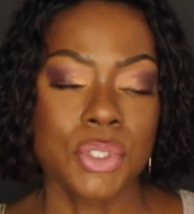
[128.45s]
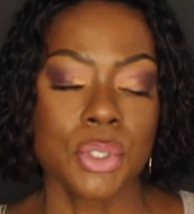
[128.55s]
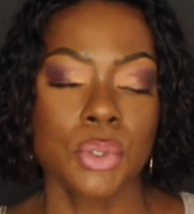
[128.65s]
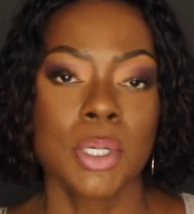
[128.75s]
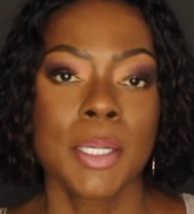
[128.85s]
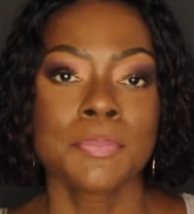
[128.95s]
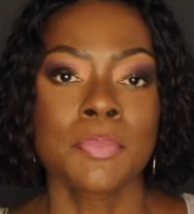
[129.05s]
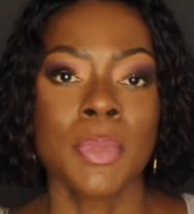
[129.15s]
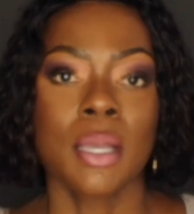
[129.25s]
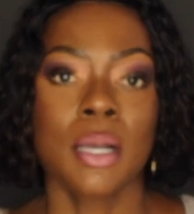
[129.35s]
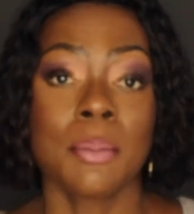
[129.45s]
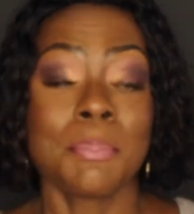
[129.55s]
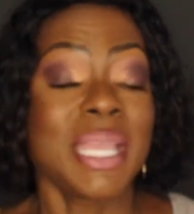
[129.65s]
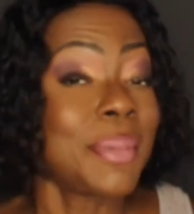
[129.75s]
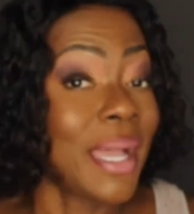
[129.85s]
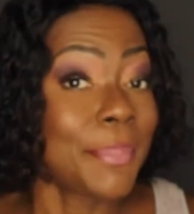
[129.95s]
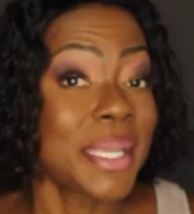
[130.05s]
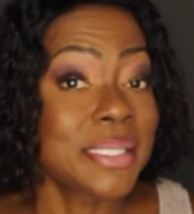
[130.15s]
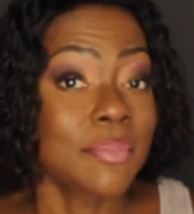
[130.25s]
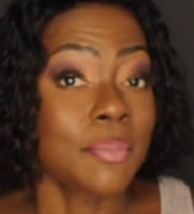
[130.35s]
So maybe I'll
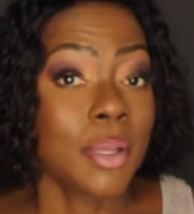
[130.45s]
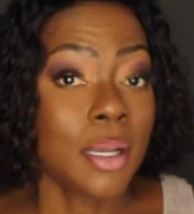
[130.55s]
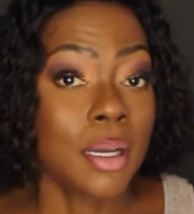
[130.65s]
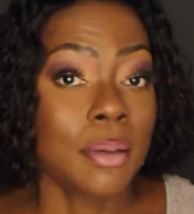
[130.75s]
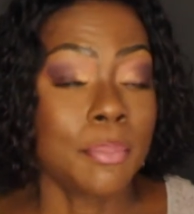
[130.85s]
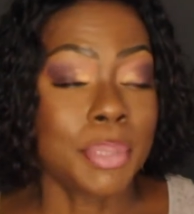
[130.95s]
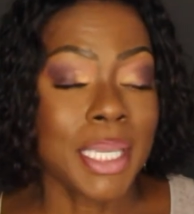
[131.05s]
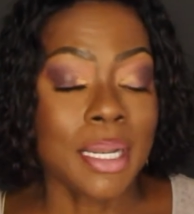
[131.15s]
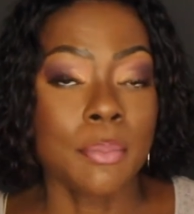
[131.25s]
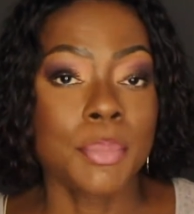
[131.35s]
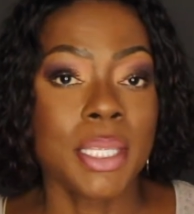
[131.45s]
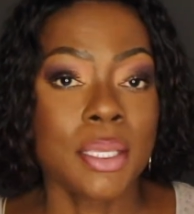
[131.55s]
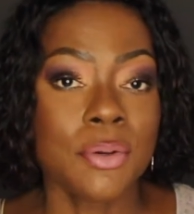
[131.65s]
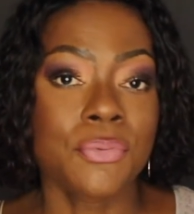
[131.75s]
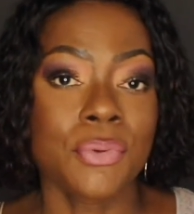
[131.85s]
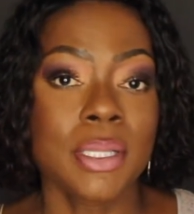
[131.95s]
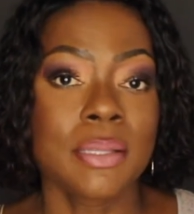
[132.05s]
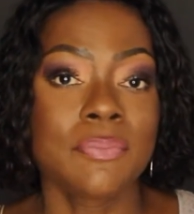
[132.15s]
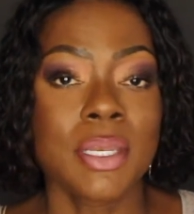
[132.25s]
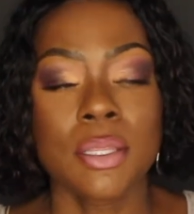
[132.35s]
make some kind of
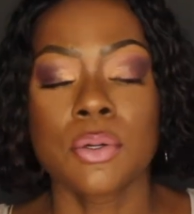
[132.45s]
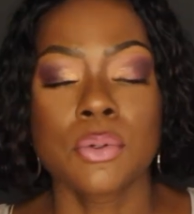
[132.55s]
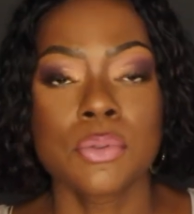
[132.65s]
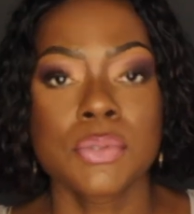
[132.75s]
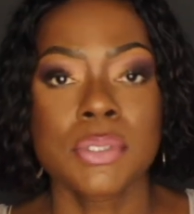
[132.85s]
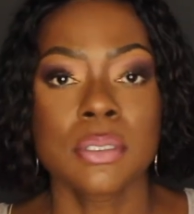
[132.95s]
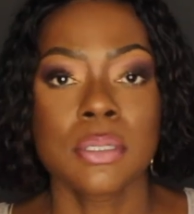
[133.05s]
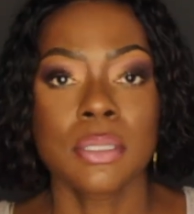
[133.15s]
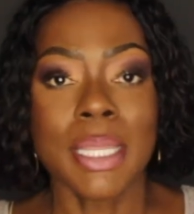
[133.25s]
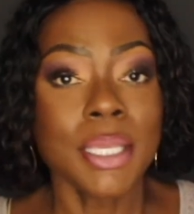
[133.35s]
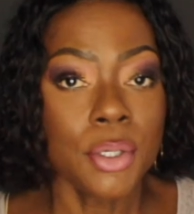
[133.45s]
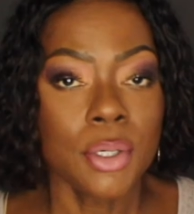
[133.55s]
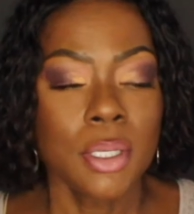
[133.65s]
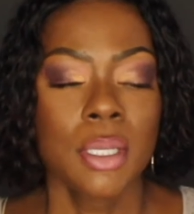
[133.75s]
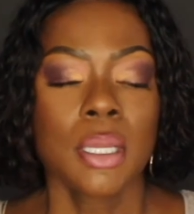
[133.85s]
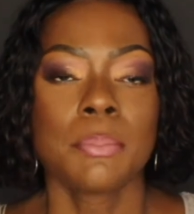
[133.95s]
beginner-friendly videos later,